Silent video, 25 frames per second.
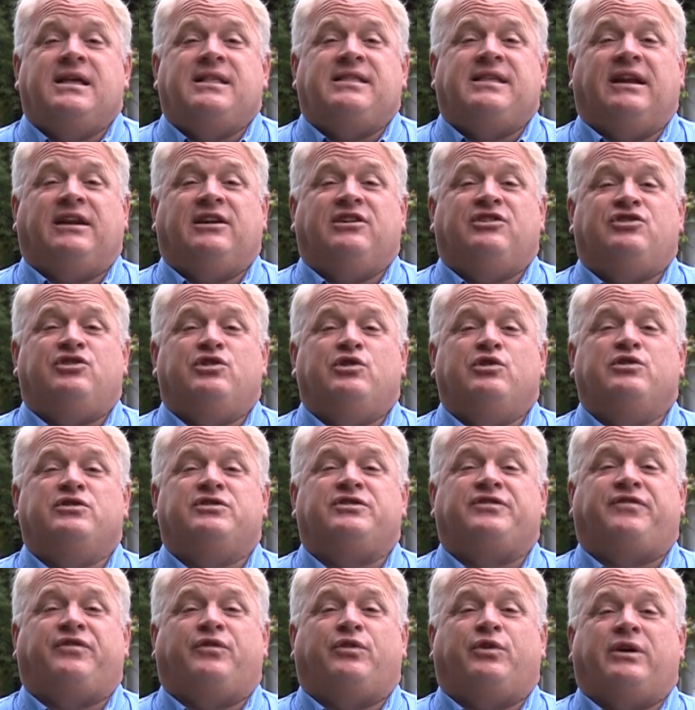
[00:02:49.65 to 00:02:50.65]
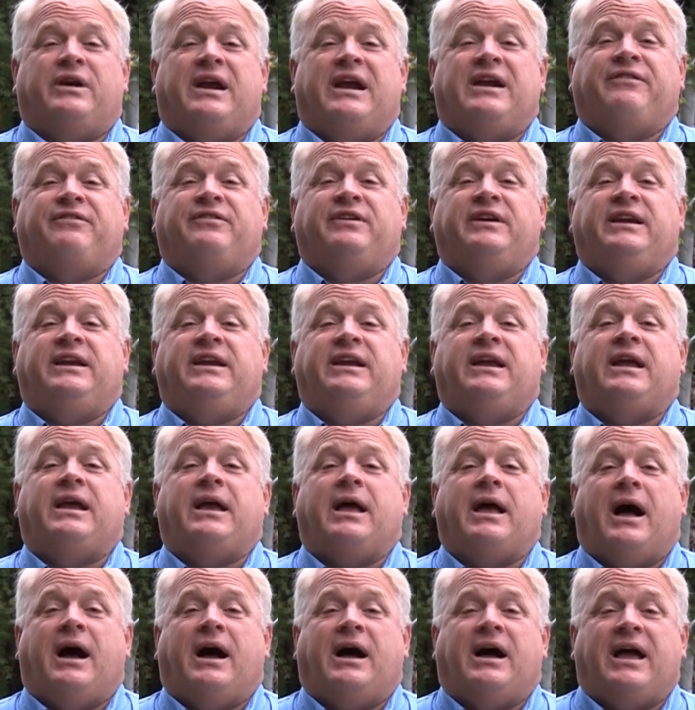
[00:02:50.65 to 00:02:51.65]
that is used for every
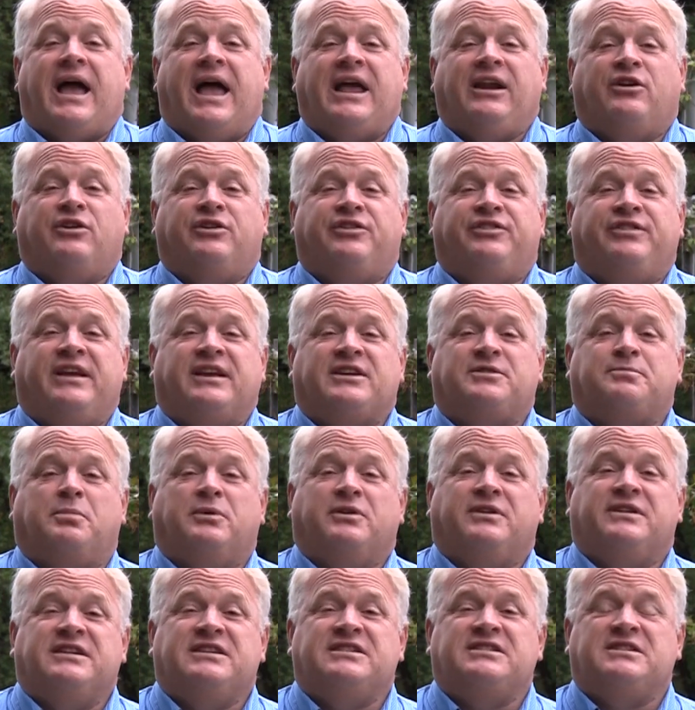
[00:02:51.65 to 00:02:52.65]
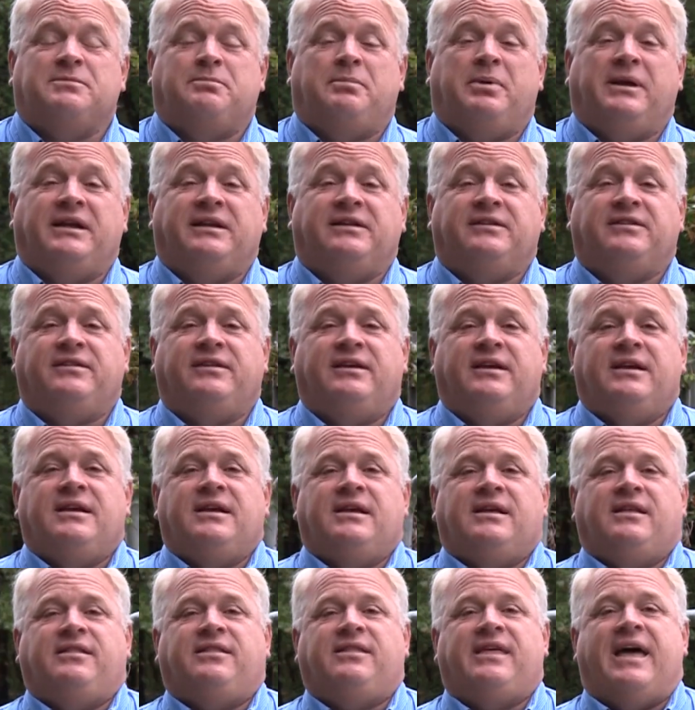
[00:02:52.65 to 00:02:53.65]
NRCS participant
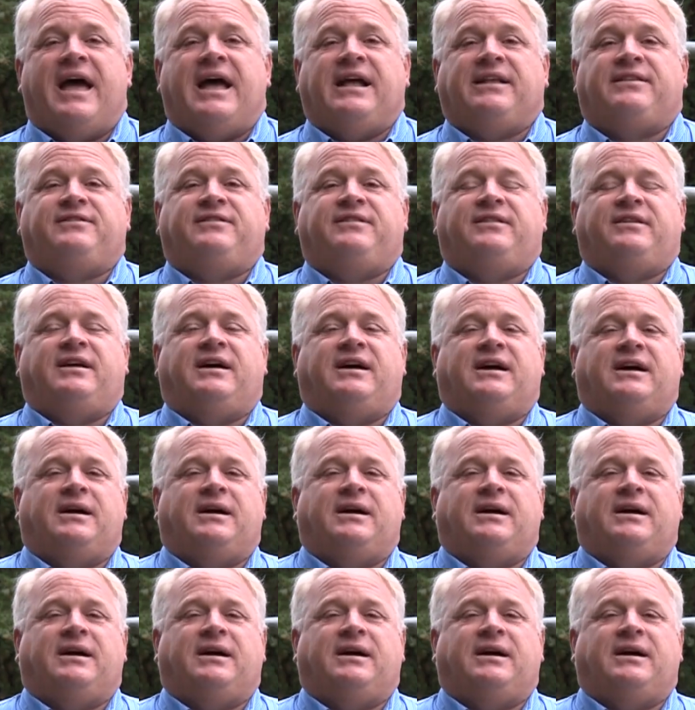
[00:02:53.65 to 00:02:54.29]
that